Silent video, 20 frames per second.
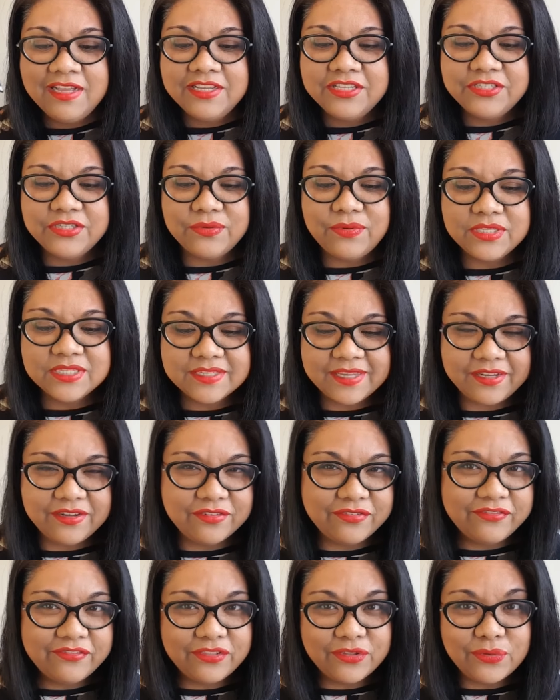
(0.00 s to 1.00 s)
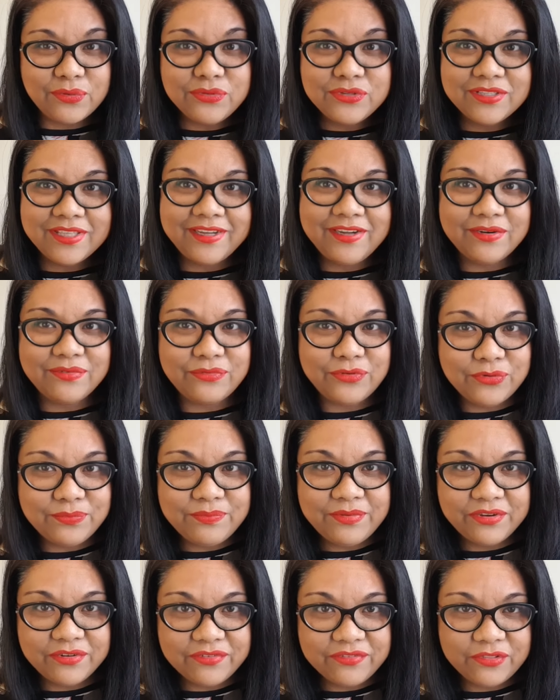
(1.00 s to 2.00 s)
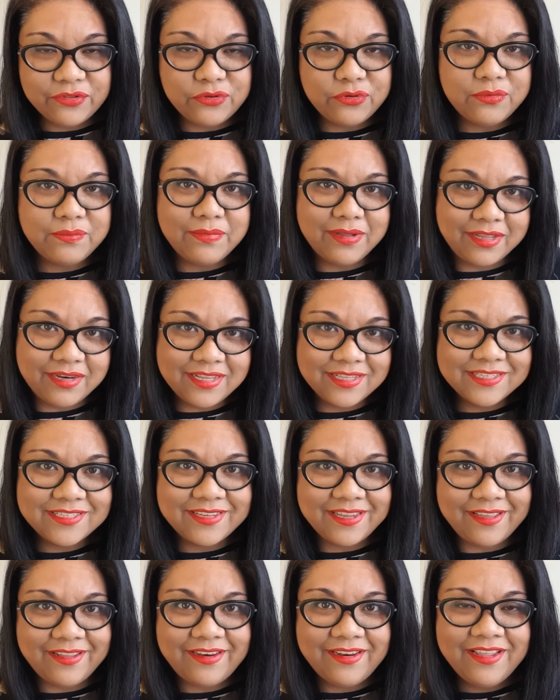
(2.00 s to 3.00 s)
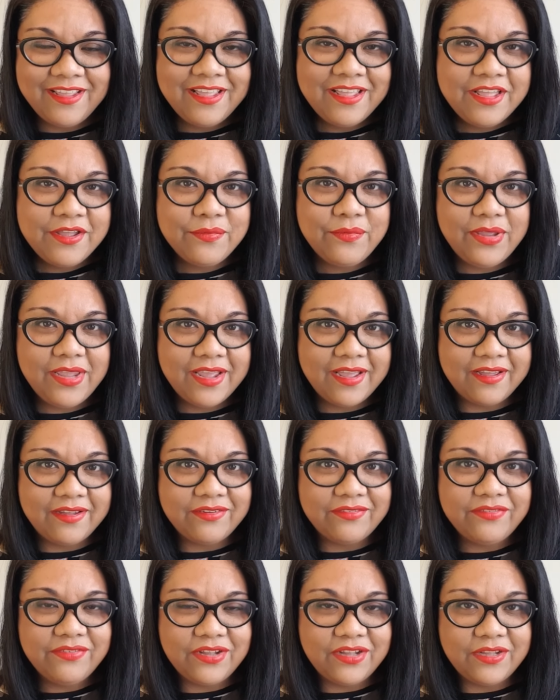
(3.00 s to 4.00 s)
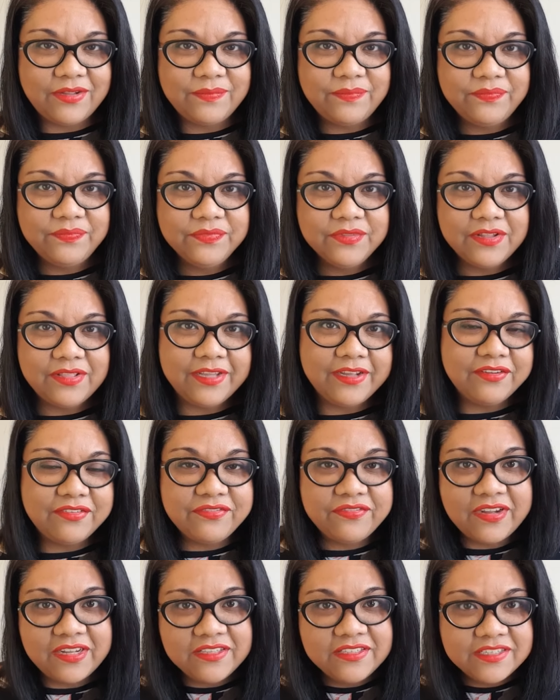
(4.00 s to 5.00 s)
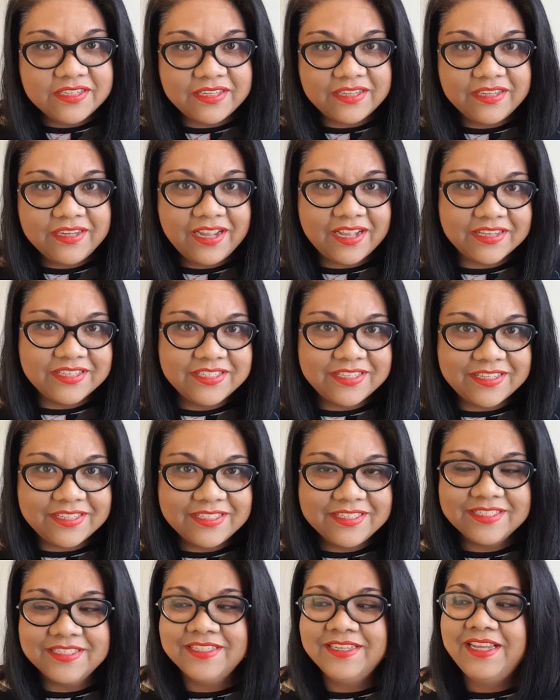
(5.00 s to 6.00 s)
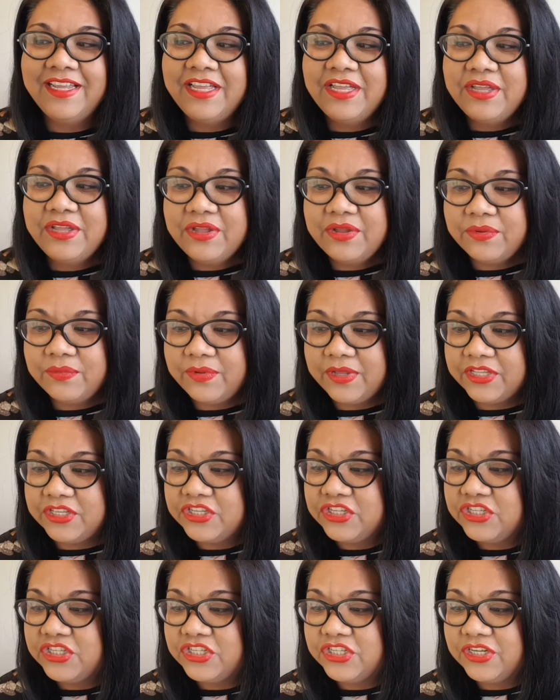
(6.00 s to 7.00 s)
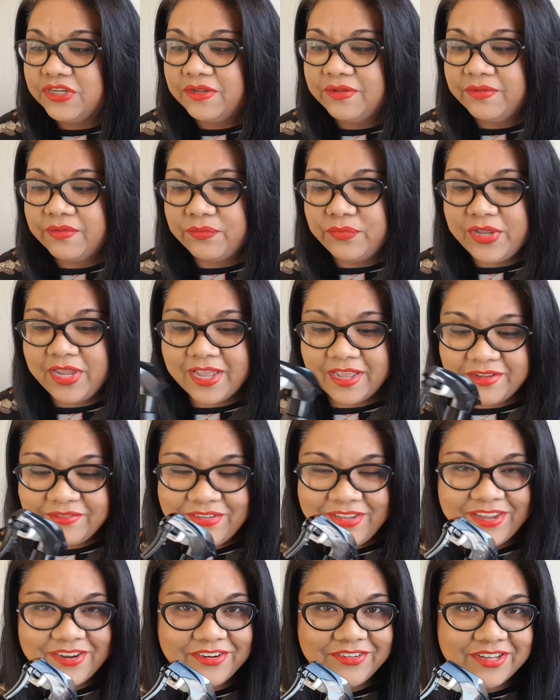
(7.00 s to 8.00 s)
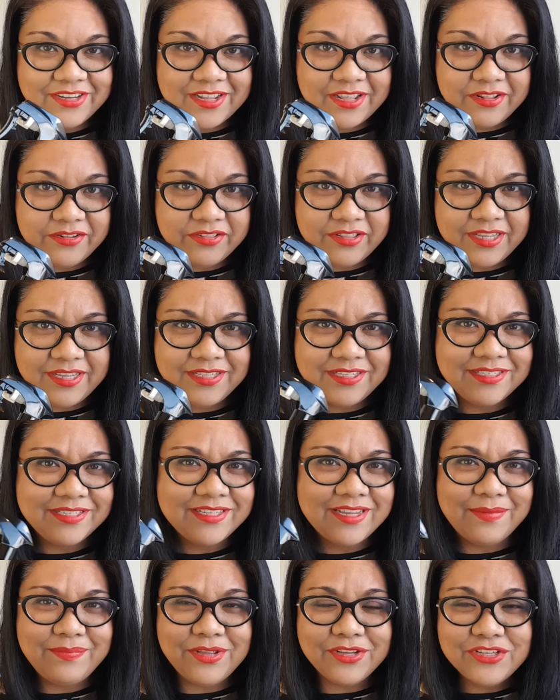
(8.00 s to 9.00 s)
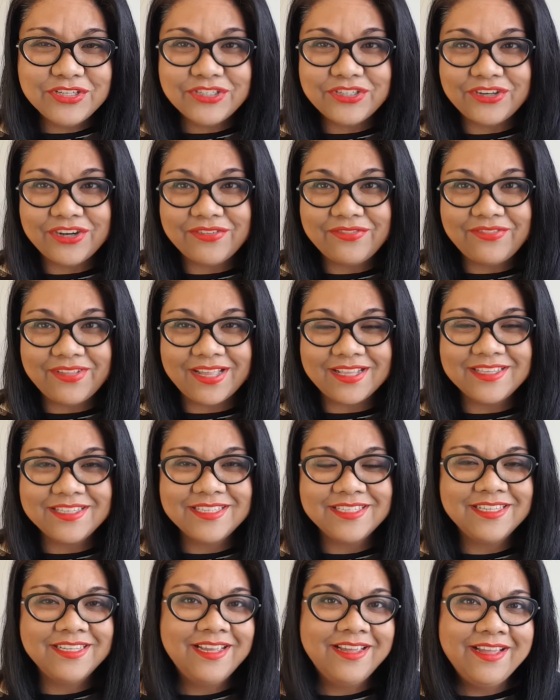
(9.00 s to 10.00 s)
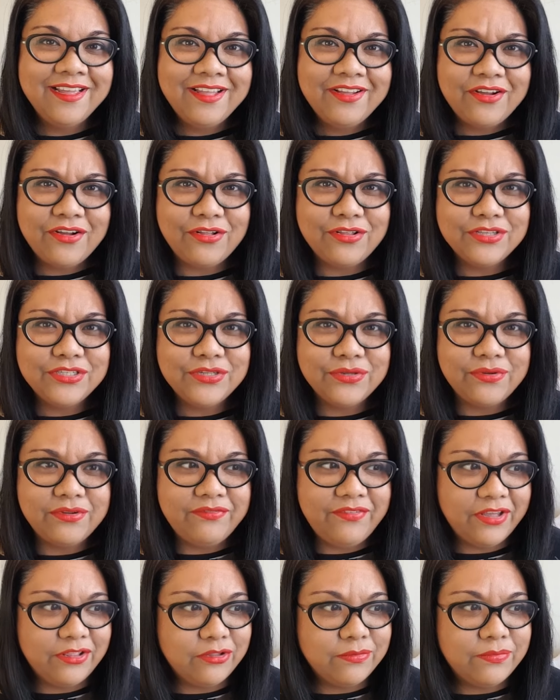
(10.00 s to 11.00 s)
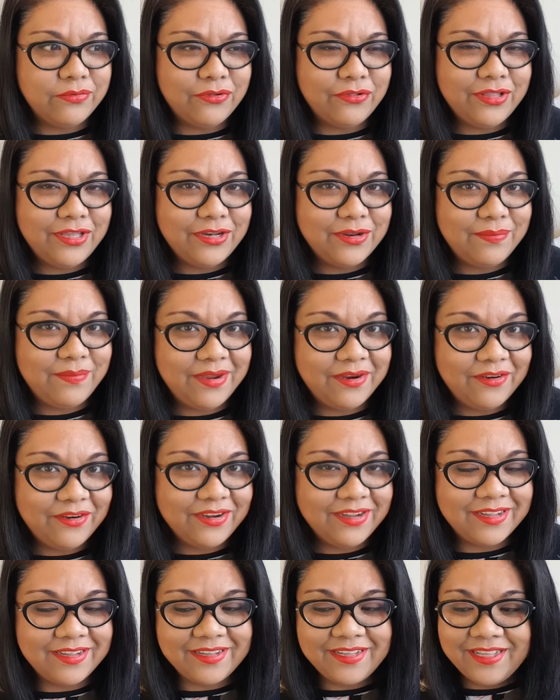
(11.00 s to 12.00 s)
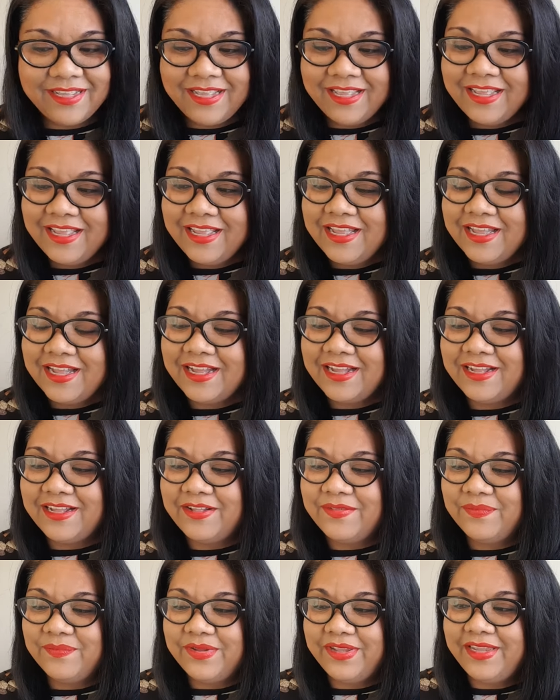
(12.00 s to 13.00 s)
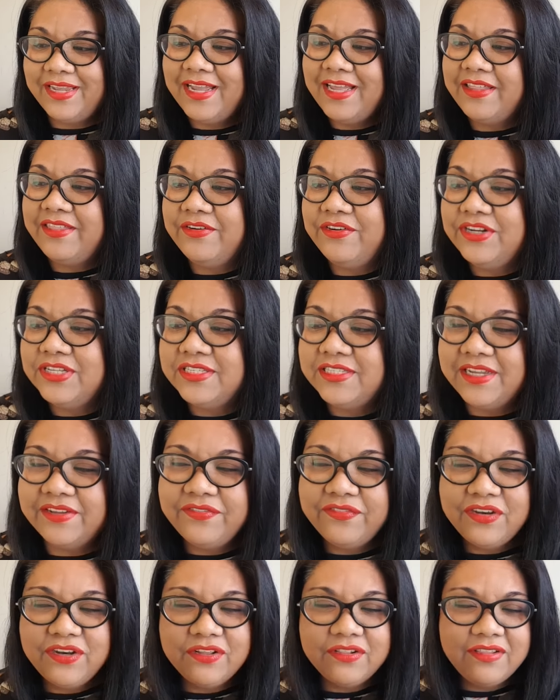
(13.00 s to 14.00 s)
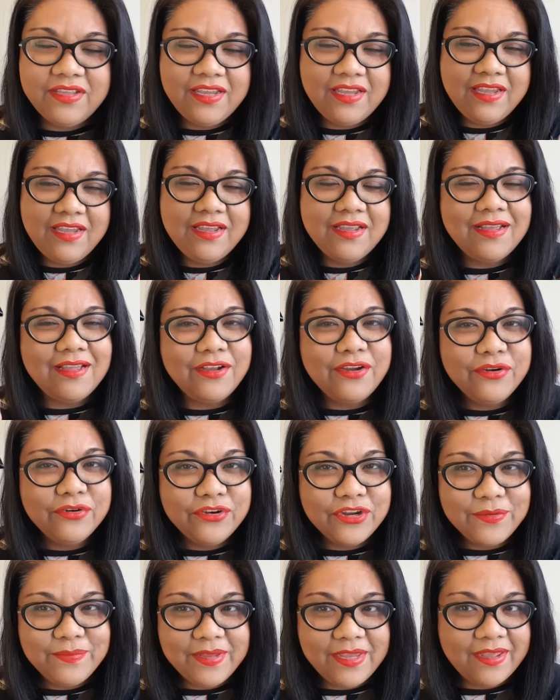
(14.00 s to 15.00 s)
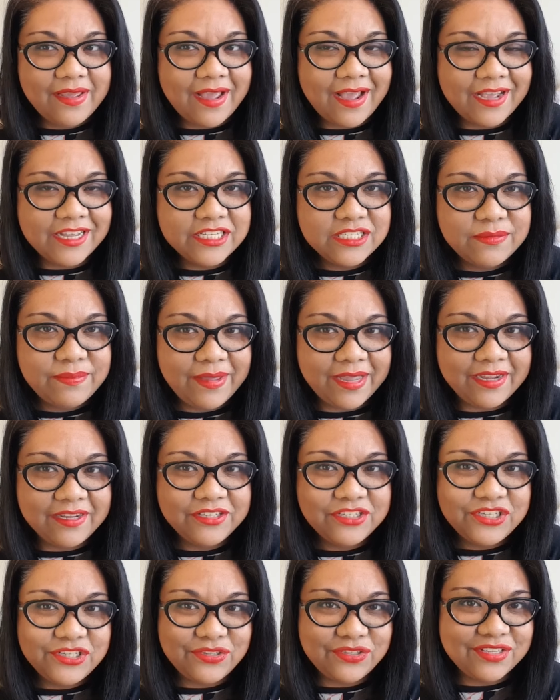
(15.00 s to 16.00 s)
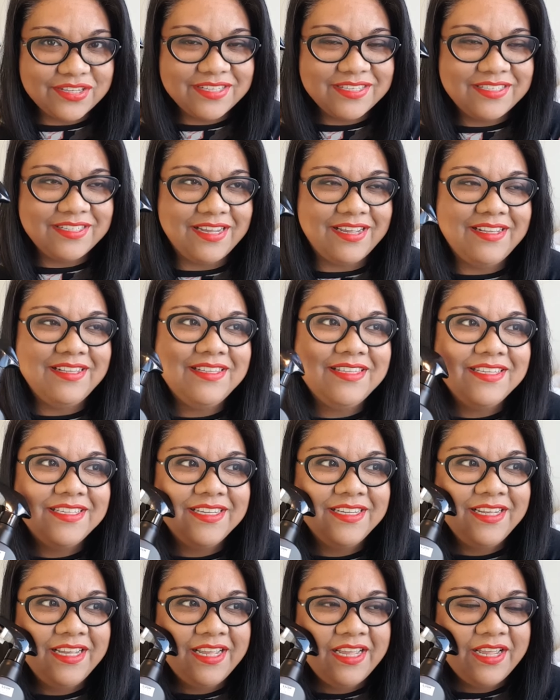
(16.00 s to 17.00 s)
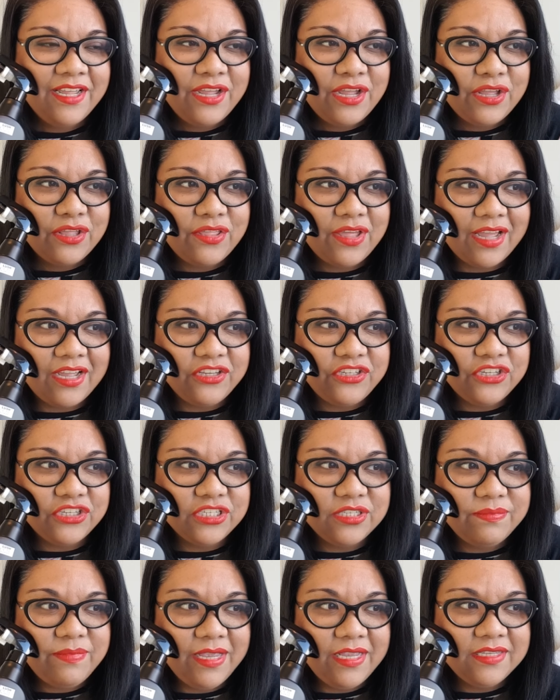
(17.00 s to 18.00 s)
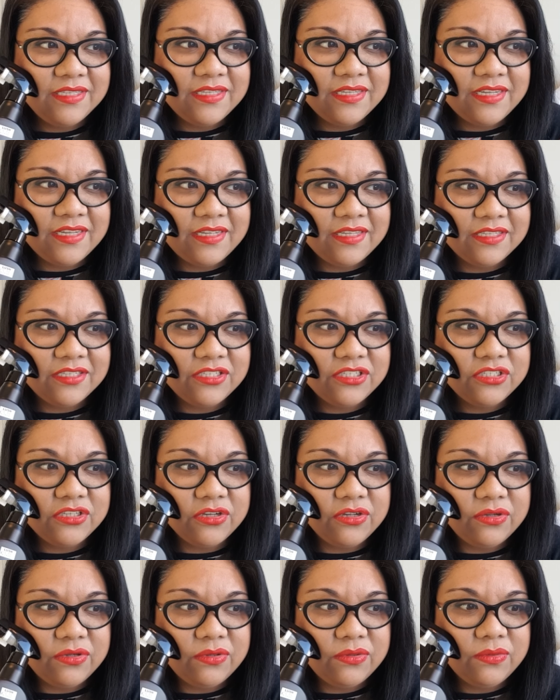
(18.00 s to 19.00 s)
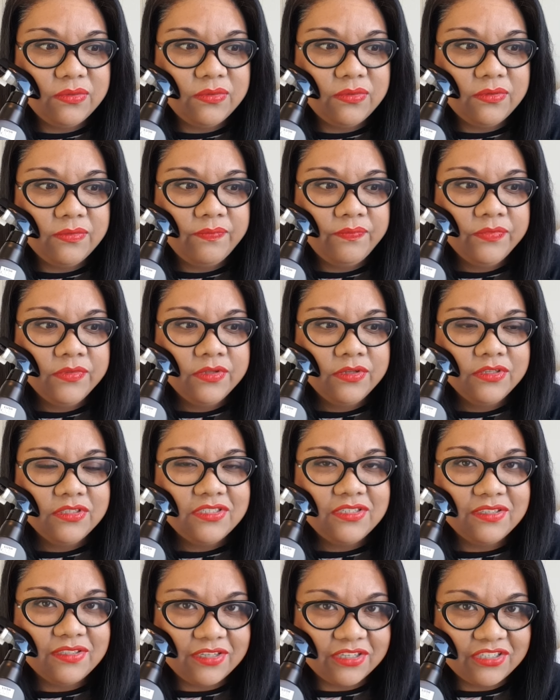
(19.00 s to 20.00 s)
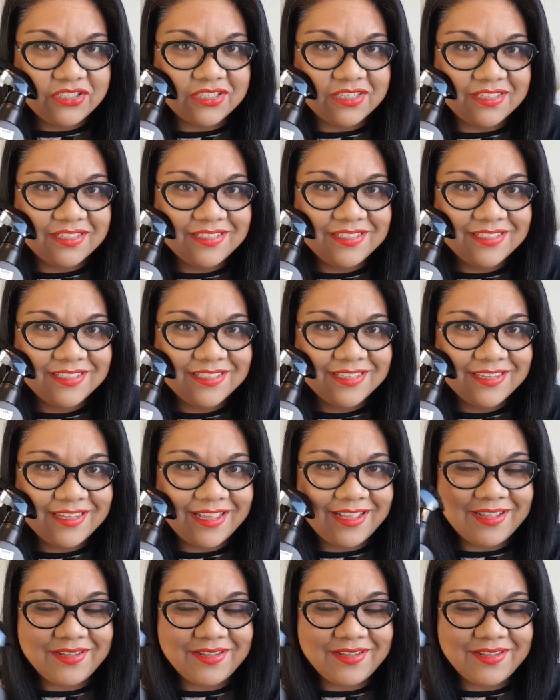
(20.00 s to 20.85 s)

So it's like a float, like a root beer float, but instead we have like a Fanta cassis, which we have here in the Netherlands. I'm not sure if that's also available in America. But yeah, there is definitely a creamy aspect to this scent that just makes it so delicious.